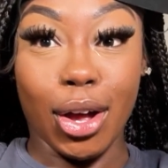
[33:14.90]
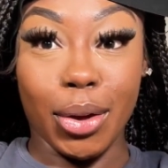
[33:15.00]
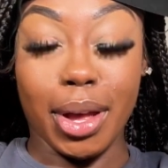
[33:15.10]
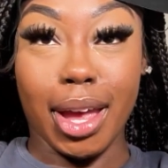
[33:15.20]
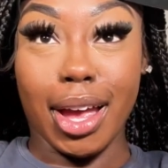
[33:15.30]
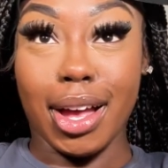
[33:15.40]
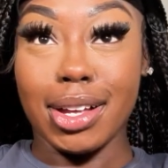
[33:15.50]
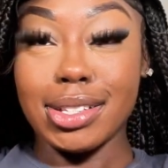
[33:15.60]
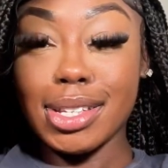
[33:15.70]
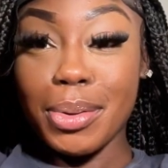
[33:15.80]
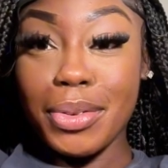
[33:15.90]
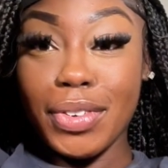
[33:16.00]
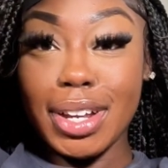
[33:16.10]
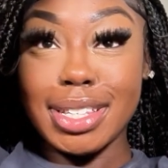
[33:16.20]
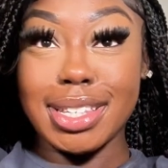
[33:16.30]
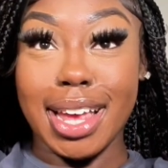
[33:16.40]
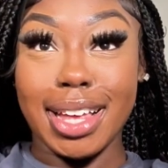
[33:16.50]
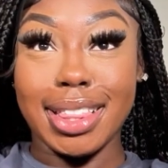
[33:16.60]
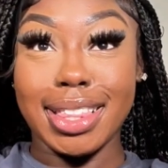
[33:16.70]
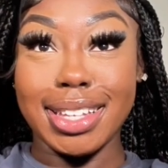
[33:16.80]
okay y'all so we finna
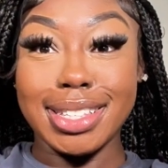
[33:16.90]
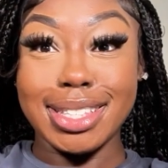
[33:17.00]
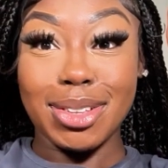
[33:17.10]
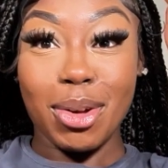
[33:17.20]
take this